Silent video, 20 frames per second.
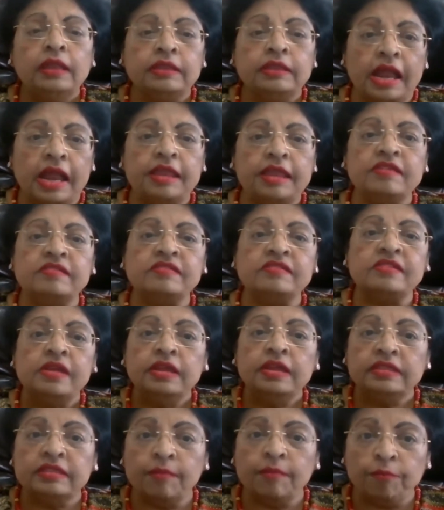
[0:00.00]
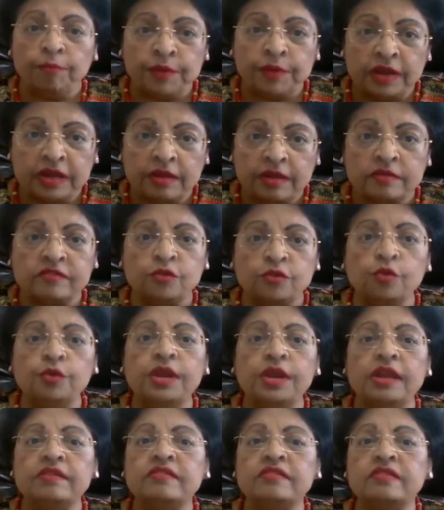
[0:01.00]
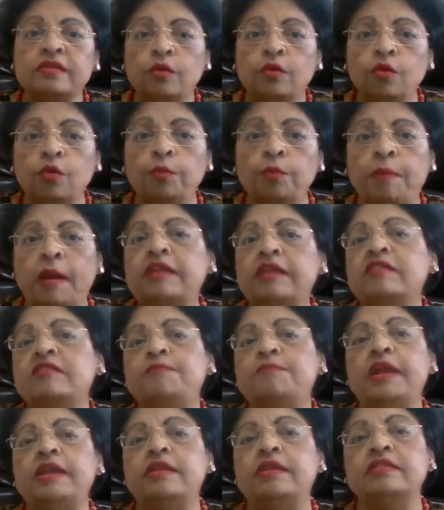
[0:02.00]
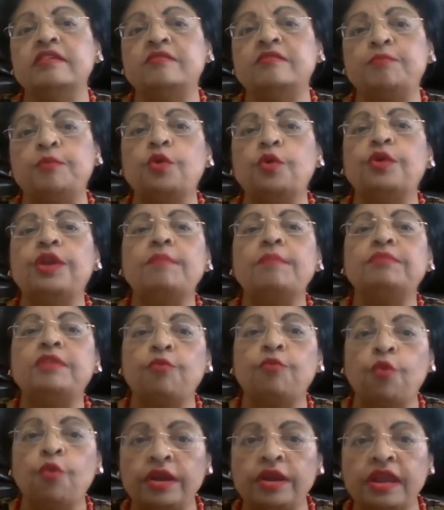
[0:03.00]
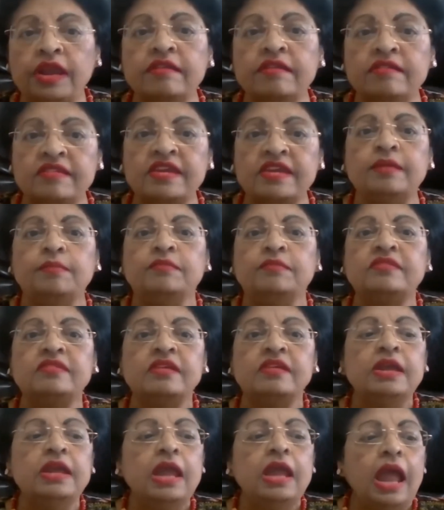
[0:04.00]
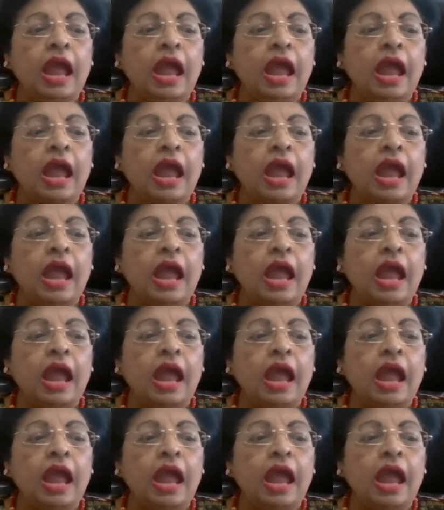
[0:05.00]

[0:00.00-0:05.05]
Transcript: That is, the students who participate in this program, they work in teams,